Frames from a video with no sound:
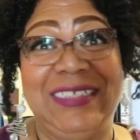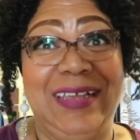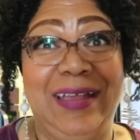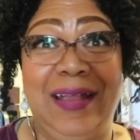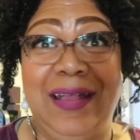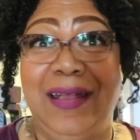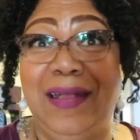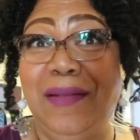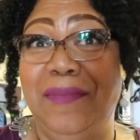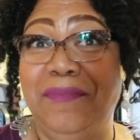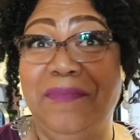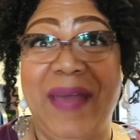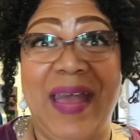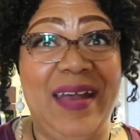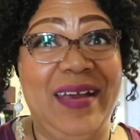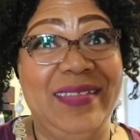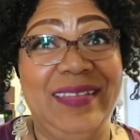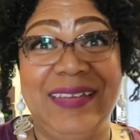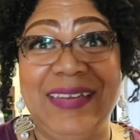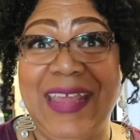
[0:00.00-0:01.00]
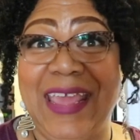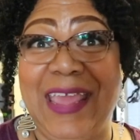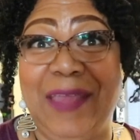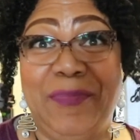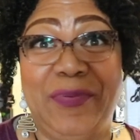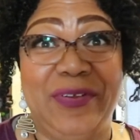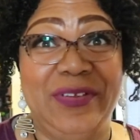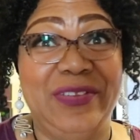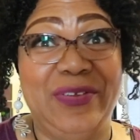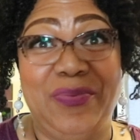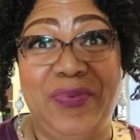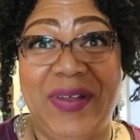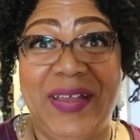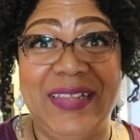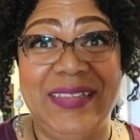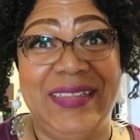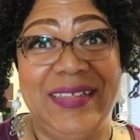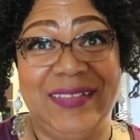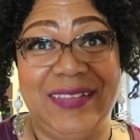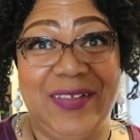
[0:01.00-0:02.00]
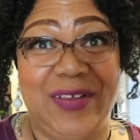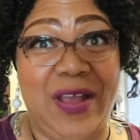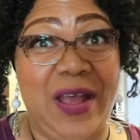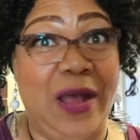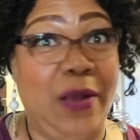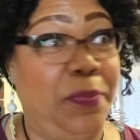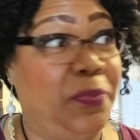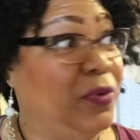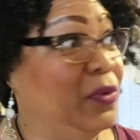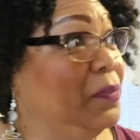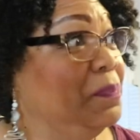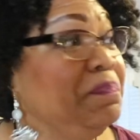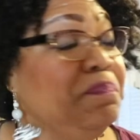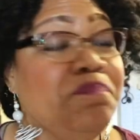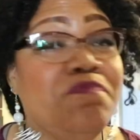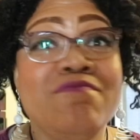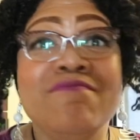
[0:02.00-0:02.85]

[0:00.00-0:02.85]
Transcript: my other neighbor, the couple,